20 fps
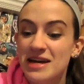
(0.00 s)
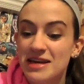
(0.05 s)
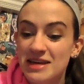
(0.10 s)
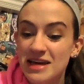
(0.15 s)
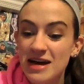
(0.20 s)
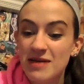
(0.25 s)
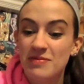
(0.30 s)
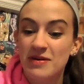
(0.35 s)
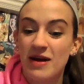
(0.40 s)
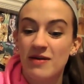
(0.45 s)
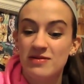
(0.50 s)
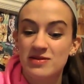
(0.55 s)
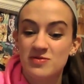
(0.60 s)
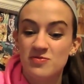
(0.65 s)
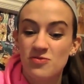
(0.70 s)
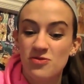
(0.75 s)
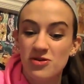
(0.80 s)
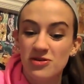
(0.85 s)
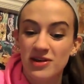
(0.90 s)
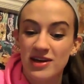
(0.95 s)
Yeah, but I was
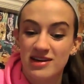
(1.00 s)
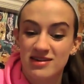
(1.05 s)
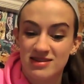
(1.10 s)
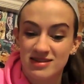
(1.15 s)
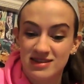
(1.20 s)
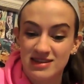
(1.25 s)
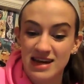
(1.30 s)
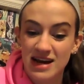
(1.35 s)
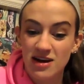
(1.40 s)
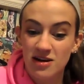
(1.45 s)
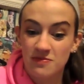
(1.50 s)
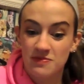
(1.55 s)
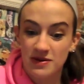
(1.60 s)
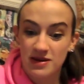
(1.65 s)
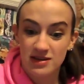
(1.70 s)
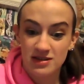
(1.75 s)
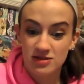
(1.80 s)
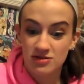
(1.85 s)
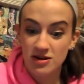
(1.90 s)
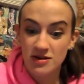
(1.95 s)
more like scared
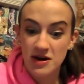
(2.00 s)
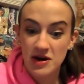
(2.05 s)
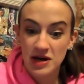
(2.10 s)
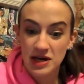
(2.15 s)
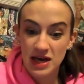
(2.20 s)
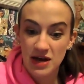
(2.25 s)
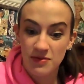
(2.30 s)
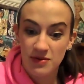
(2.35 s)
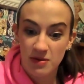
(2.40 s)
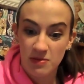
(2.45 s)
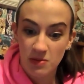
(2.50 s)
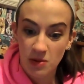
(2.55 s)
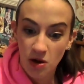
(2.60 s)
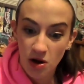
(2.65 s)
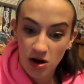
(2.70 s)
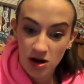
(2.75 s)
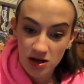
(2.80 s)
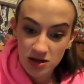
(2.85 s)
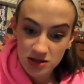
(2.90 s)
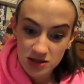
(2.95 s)
because you know how I get when I'm
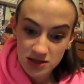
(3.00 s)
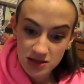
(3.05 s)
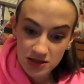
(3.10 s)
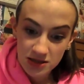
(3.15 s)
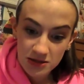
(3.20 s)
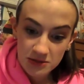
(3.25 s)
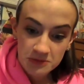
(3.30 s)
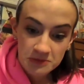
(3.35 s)
lost.